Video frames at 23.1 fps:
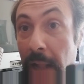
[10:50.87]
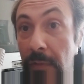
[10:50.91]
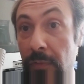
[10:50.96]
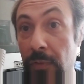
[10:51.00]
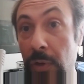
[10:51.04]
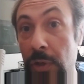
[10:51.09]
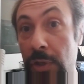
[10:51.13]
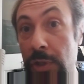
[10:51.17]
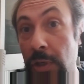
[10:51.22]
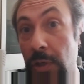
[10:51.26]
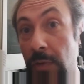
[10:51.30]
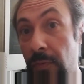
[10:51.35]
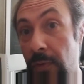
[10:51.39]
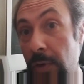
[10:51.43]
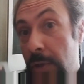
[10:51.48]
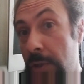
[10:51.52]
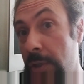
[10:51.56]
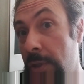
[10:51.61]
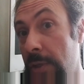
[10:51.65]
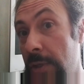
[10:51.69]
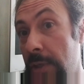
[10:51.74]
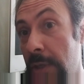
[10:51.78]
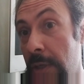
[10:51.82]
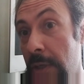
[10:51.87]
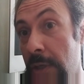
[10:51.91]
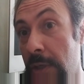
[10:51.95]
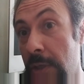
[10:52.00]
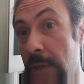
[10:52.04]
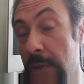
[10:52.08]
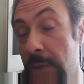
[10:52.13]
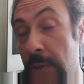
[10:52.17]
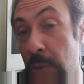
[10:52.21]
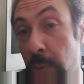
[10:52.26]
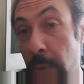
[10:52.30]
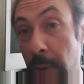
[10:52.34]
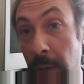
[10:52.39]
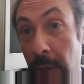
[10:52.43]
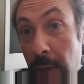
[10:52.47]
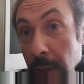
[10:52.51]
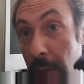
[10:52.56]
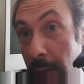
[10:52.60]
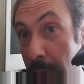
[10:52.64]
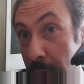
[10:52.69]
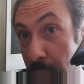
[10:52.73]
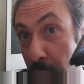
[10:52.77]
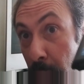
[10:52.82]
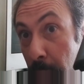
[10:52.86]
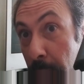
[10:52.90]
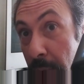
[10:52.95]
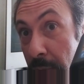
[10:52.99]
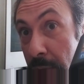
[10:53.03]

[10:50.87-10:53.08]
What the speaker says: versus Super Street